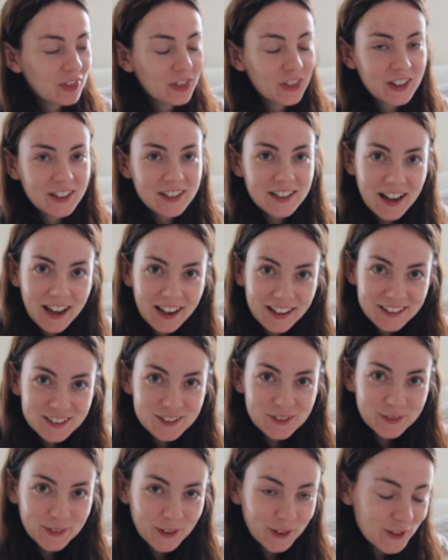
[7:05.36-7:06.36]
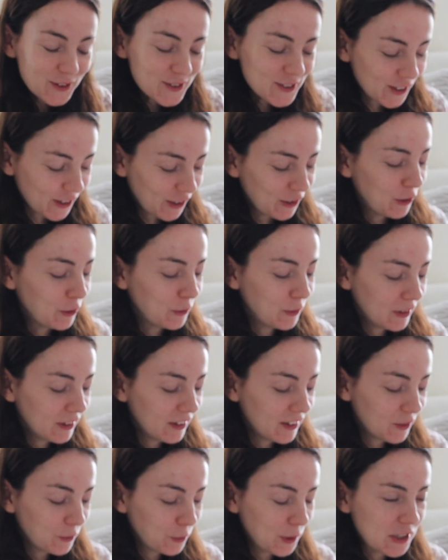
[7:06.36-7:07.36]
The next photo,
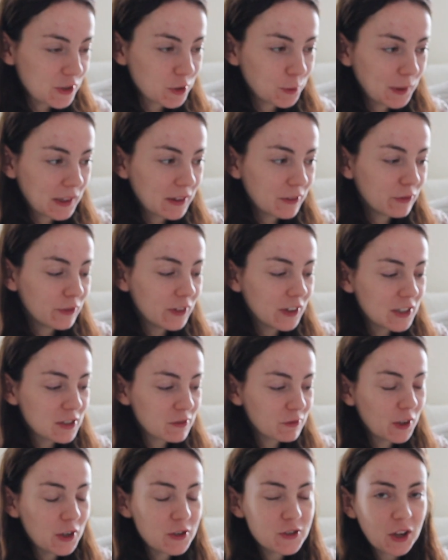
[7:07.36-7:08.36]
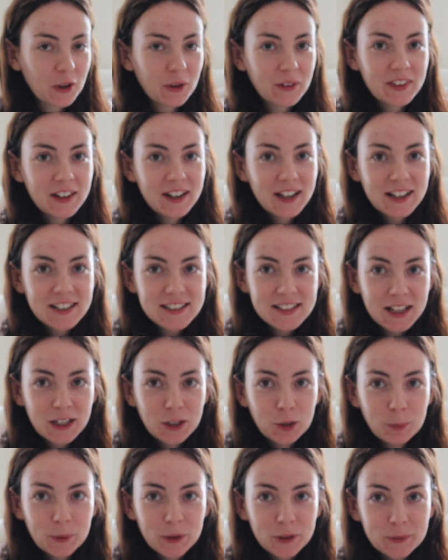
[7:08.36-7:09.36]
which will be the first photo in the next
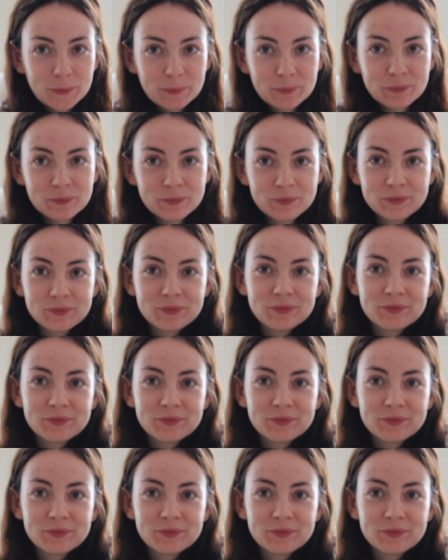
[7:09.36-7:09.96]
album,